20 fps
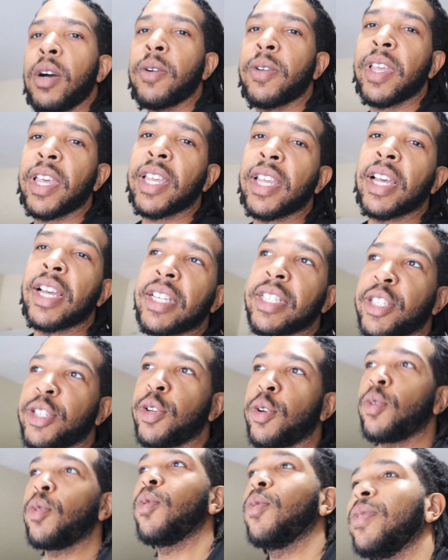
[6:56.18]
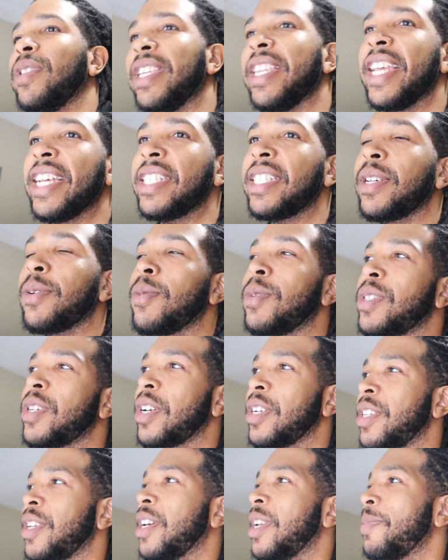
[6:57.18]
Okay guys, so the next thing I want to
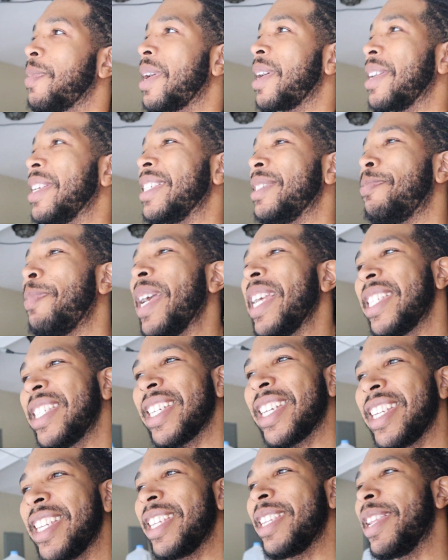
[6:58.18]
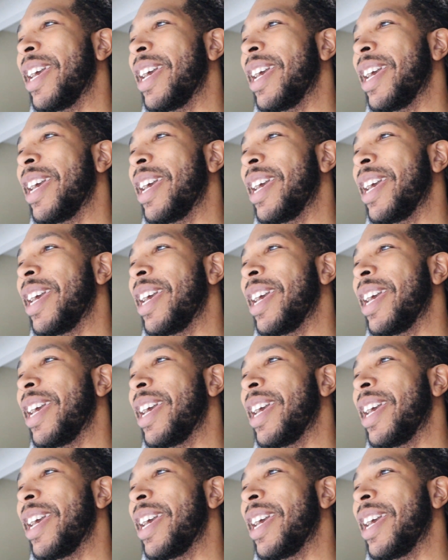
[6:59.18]
talk to y'all about is basically,